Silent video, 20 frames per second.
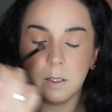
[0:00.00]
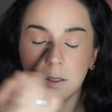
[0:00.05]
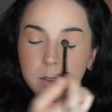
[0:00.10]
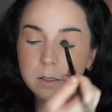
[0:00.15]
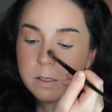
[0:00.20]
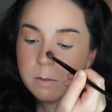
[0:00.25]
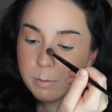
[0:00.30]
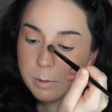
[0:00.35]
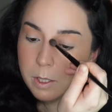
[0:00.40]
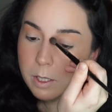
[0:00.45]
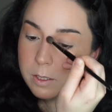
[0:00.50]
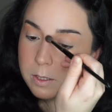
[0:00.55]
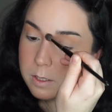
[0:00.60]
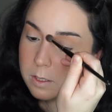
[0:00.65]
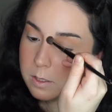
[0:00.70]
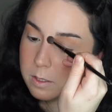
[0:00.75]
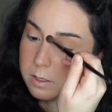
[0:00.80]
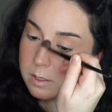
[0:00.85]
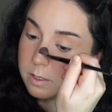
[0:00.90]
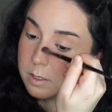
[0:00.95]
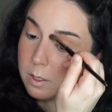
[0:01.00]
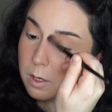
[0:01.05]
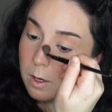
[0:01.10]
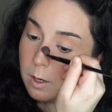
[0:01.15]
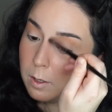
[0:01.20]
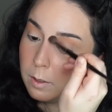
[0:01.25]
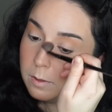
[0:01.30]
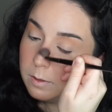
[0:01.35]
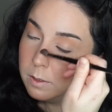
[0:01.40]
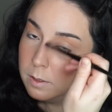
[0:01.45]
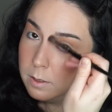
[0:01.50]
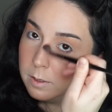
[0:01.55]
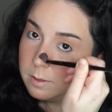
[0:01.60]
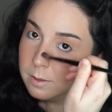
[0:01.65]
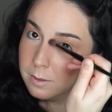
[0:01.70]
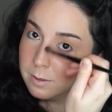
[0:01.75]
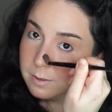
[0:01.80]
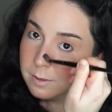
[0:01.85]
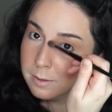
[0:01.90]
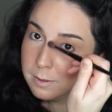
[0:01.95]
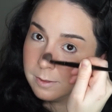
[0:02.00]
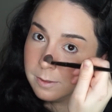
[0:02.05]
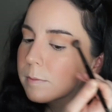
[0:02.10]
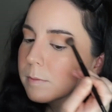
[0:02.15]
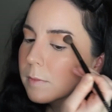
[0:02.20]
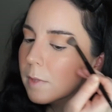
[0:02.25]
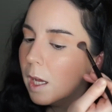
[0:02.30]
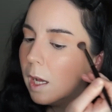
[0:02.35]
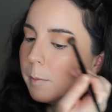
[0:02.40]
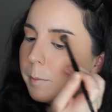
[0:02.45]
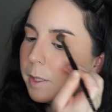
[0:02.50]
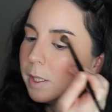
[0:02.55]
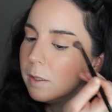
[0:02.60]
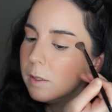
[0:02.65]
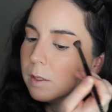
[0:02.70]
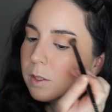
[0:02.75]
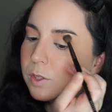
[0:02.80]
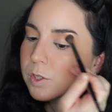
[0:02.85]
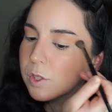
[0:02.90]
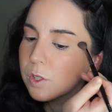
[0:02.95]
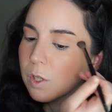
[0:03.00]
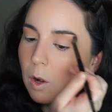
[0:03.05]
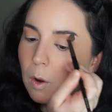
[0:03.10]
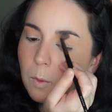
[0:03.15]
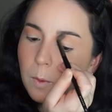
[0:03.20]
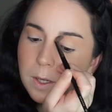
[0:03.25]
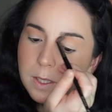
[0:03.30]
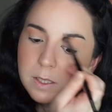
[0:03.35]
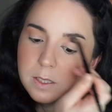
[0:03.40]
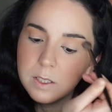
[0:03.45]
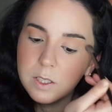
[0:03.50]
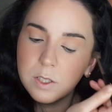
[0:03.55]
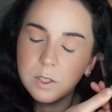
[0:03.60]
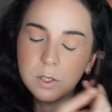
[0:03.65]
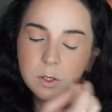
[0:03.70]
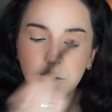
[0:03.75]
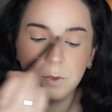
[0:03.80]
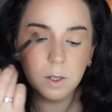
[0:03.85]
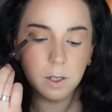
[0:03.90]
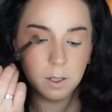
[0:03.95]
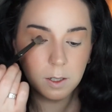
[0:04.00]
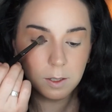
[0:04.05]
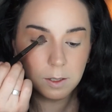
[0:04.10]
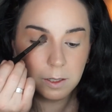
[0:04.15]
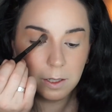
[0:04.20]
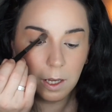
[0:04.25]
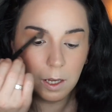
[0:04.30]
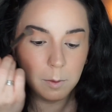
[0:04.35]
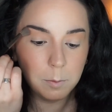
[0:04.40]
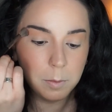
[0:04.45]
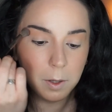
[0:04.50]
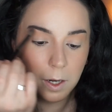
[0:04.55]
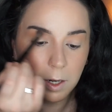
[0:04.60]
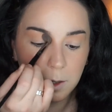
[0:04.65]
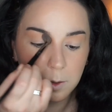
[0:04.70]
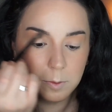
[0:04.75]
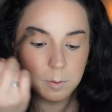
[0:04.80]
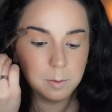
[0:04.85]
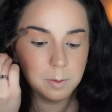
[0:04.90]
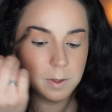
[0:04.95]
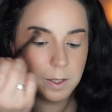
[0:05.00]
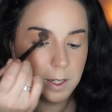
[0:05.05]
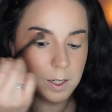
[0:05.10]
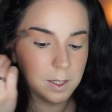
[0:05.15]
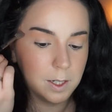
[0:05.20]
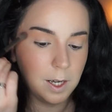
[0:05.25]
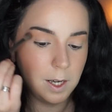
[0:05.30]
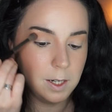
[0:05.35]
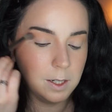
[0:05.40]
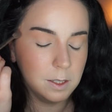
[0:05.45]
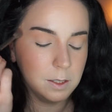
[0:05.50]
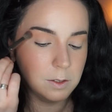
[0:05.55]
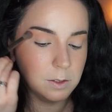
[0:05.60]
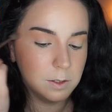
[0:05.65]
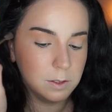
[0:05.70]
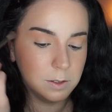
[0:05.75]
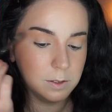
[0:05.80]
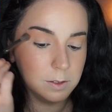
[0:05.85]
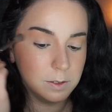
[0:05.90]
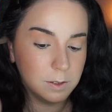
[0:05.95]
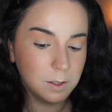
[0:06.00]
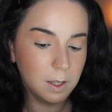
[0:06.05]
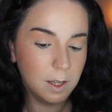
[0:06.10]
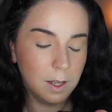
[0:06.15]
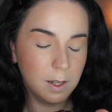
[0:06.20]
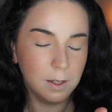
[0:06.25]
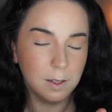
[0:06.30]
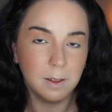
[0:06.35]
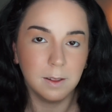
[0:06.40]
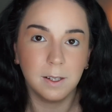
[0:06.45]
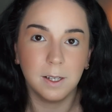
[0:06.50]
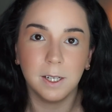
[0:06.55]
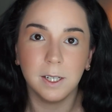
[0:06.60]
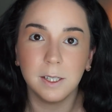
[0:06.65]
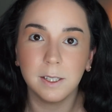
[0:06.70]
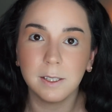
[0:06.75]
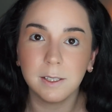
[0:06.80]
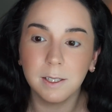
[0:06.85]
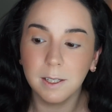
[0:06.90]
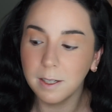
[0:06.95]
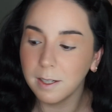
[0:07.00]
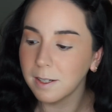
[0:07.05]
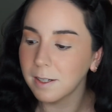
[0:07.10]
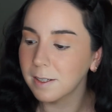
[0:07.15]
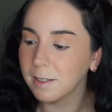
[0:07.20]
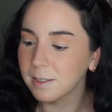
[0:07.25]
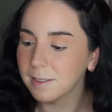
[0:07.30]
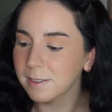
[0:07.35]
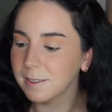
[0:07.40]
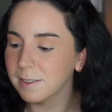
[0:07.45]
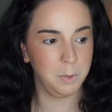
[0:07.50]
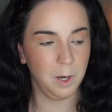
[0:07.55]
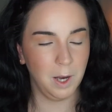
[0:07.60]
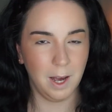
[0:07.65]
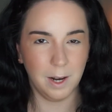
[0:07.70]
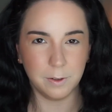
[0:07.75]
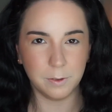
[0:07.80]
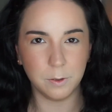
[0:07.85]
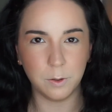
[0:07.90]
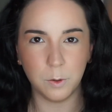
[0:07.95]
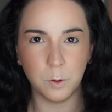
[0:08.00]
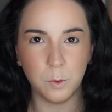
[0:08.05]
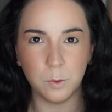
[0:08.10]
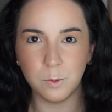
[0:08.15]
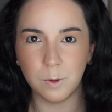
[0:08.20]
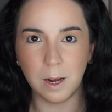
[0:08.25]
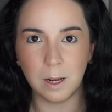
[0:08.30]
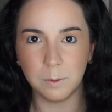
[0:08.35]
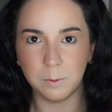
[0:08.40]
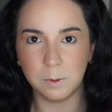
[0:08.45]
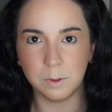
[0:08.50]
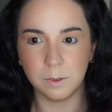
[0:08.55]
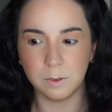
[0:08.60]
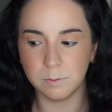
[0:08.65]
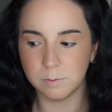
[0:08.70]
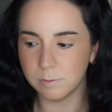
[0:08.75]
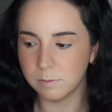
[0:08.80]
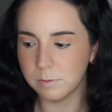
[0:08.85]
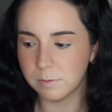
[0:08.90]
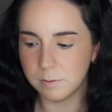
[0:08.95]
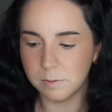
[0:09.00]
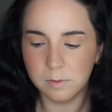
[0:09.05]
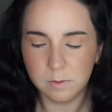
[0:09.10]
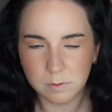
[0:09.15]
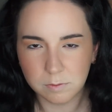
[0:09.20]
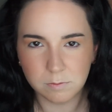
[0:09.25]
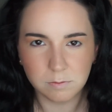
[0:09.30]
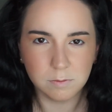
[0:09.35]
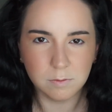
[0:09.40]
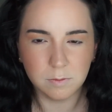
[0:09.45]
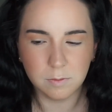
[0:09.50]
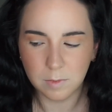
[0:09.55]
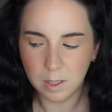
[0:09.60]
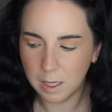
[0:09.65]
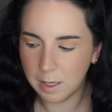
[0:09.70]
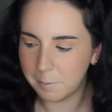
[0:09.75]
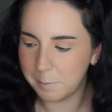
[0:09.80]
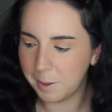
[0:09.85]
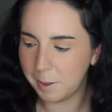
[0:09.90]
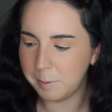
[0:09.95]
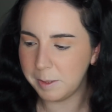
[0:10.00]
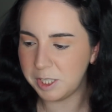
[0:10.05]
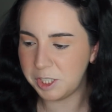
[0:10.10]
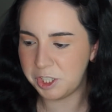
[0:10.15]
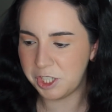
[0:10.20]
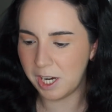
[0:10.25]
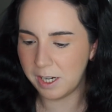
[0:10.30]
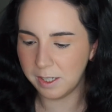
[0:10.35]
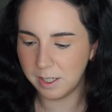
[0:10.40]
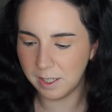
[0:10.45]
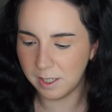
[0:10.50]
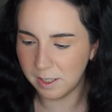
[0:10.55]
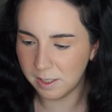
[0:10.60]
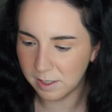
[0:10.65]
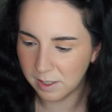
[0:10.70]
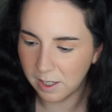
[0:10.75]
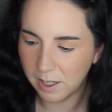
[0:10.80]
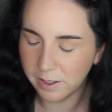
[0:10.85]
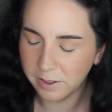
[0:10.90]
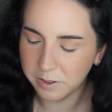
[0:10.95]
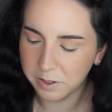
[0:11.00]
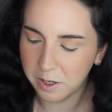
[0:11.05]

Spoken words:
it's a bronzer, so I've been so wanting to do a K-pop like idol look, but I don't know who I would. Maybe Jennie, I don't